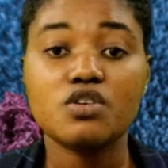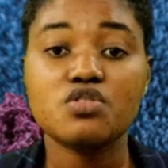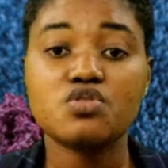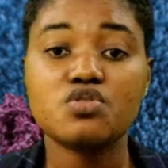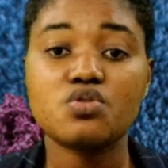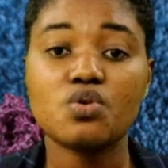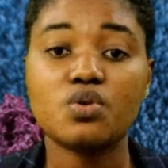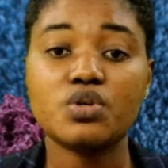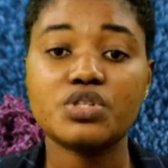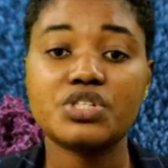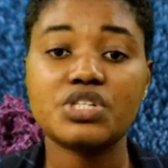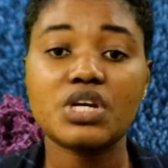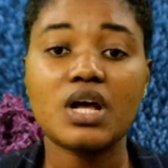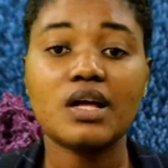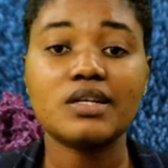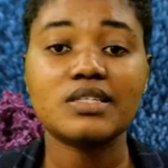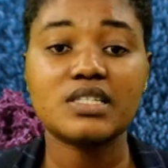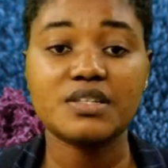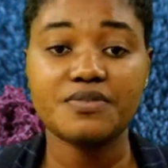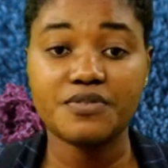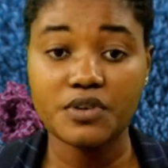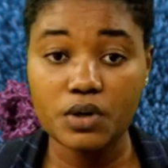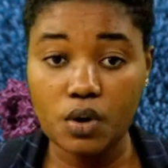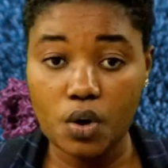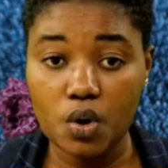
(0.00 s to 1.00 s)
social
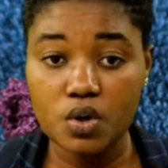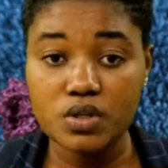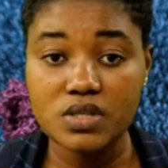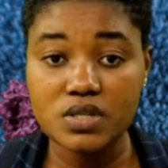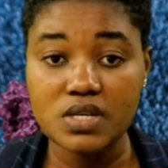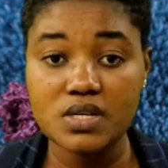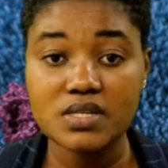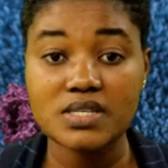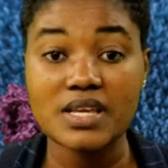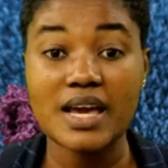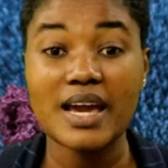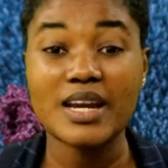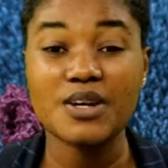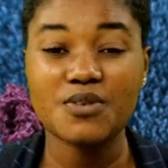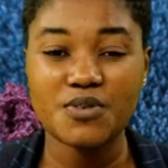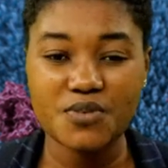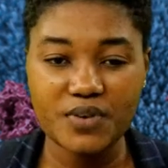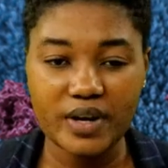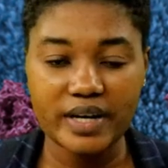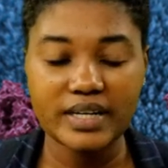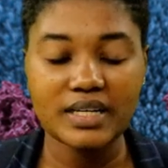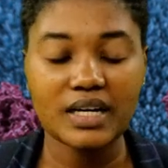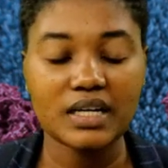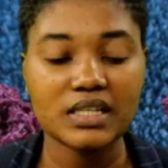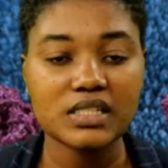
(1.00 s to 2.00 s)
difficulties, and
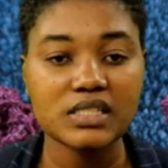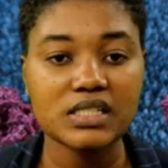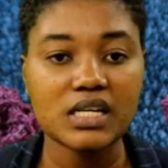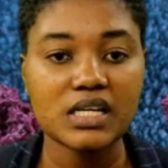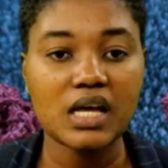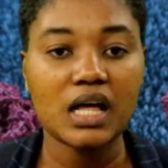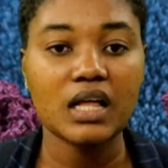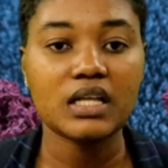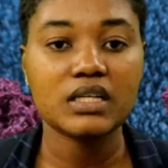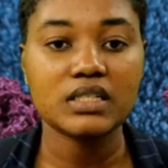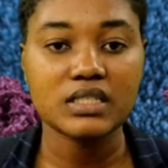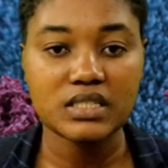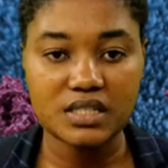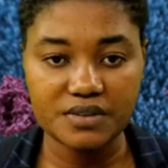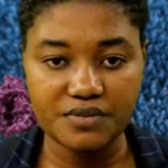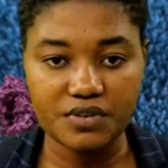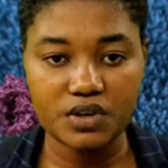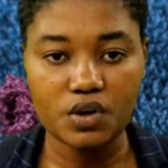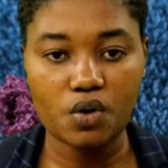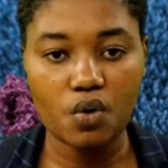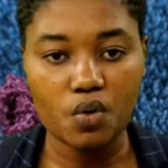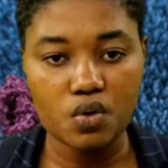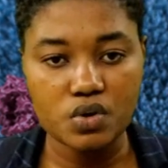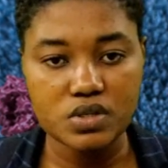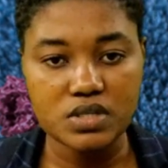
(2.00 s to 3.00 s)
financial
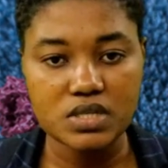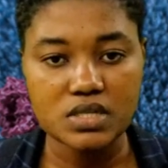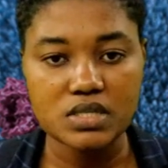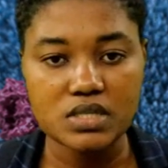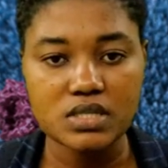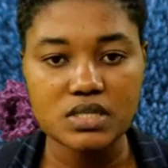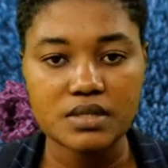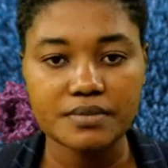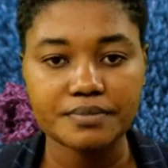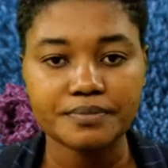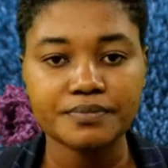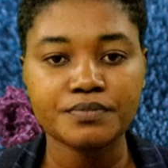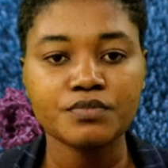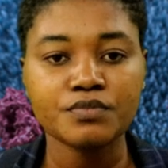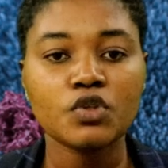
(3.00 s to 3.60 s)
difficulties.